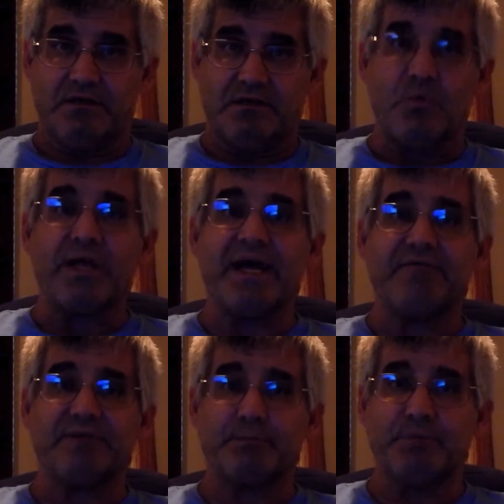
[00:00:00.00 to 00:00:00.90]
We
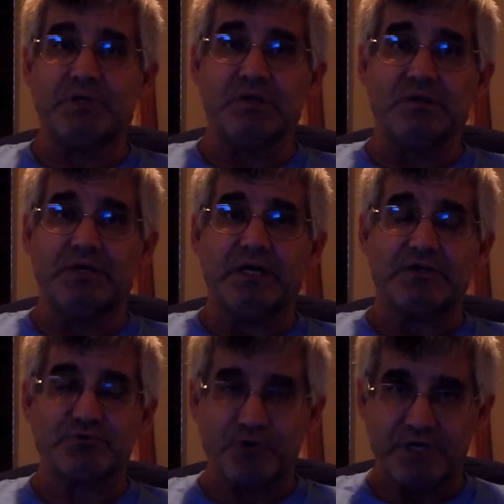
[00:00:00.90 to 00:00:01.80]
have to build a
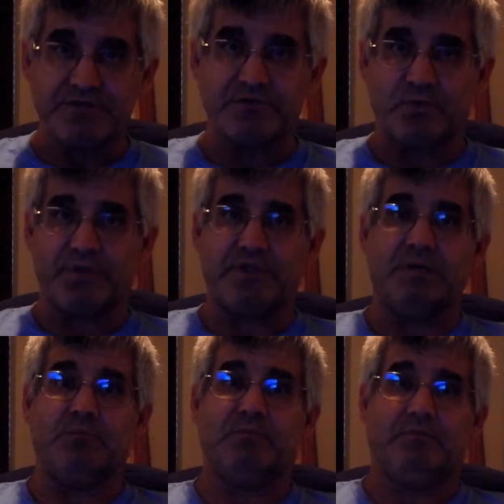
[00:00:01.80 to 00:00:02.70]
trust with them.